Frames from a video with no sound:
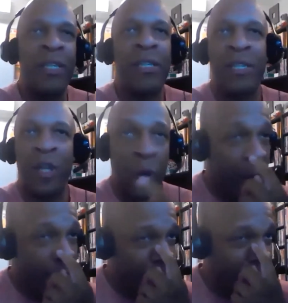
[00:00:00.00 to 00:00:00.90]
so
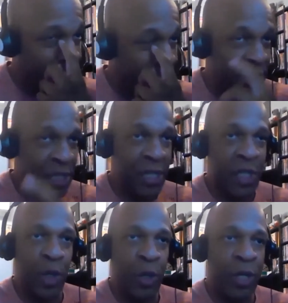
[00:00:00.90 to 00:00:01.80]
I did mention
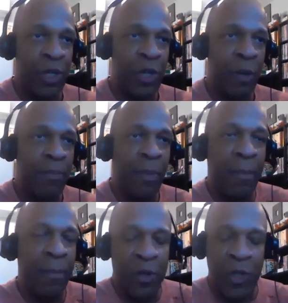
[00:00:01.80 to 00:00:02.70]
this earlier. So
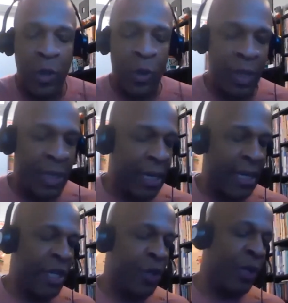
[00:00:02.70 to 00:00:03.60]
I'm also in
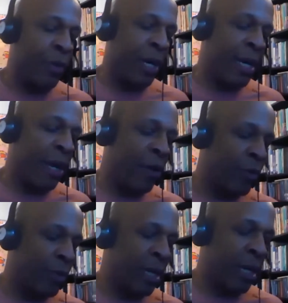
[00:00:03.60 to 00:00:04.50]
uni right now,
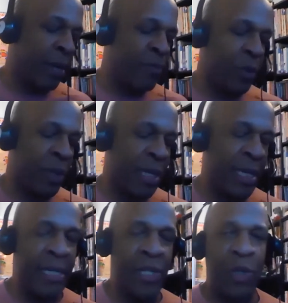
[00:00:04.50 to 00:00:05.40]
doing
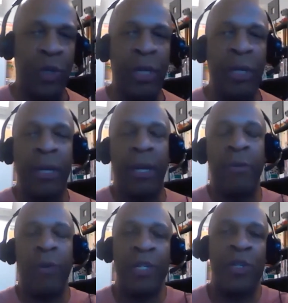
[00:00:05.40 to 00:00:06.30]
Eastern
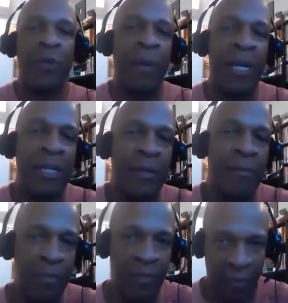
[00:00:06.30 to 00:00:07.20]
and Western
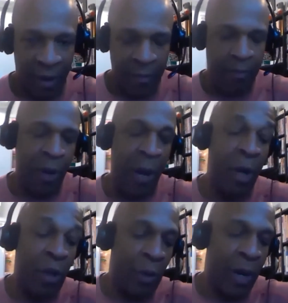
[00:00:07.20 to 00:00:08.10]
medicine
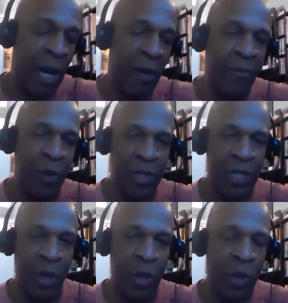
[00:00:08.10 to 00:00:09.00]
primarily right now I'm
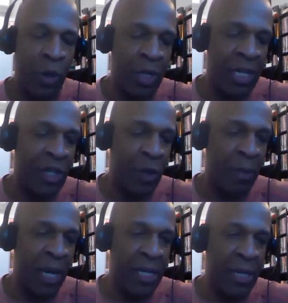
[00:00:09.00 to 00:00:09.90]
focusing on Eastern
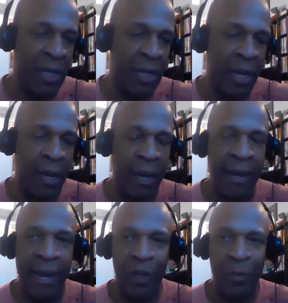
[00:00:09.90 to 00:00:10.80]
medicine
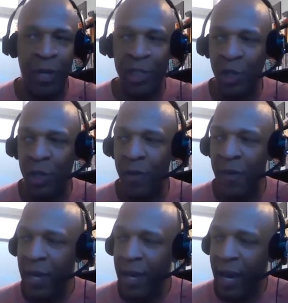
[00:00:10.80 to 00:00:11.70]
and acupuncture.
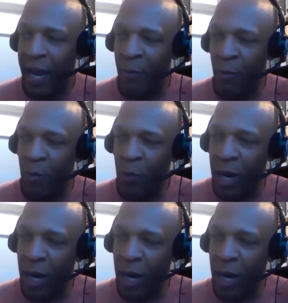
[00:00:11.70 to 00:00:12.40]
And when